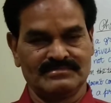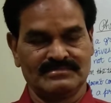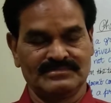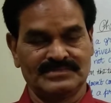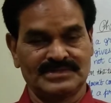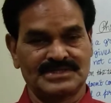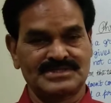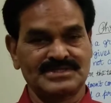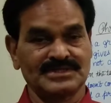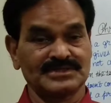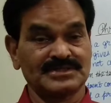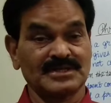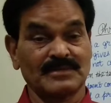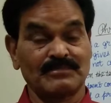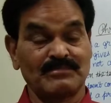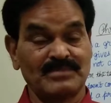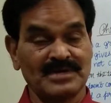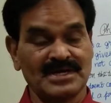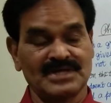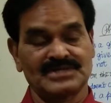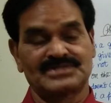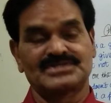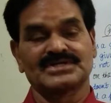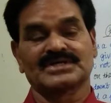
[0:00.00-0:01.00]
This is the
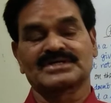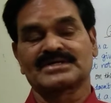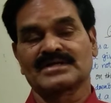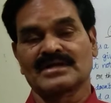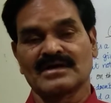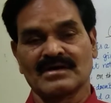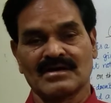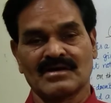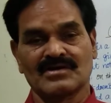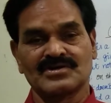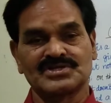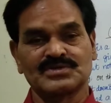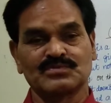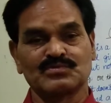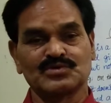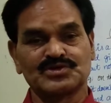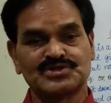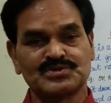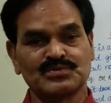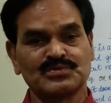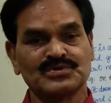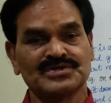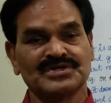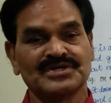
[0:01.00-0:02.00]
basic knowledge
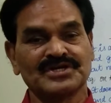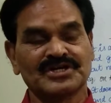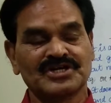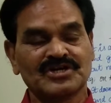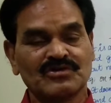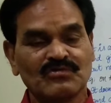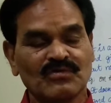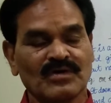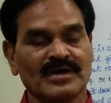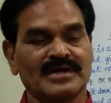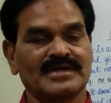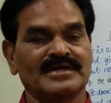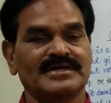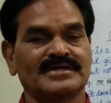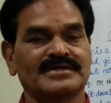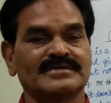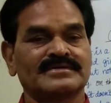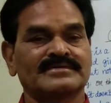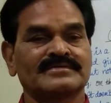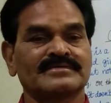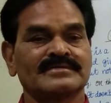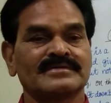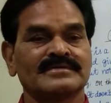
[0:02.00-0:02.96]
which we require